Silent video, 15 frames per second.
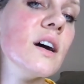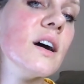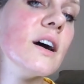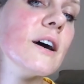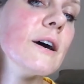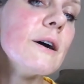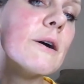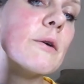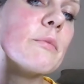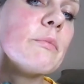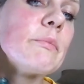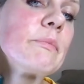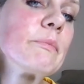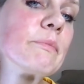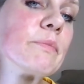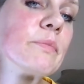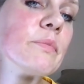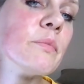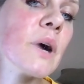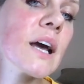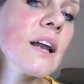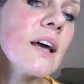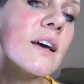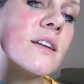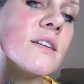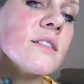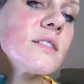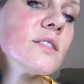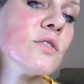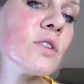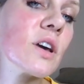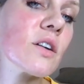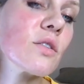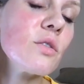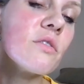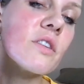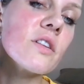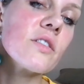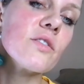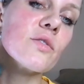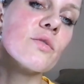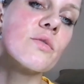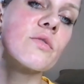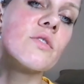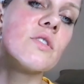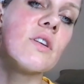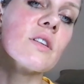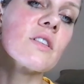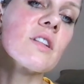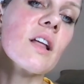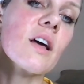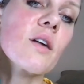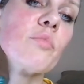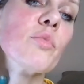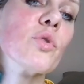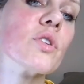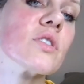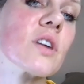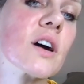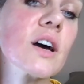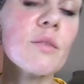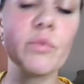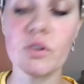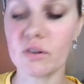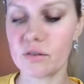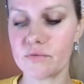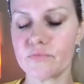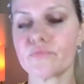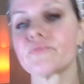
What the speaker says: my ladies, you can always do this like more times.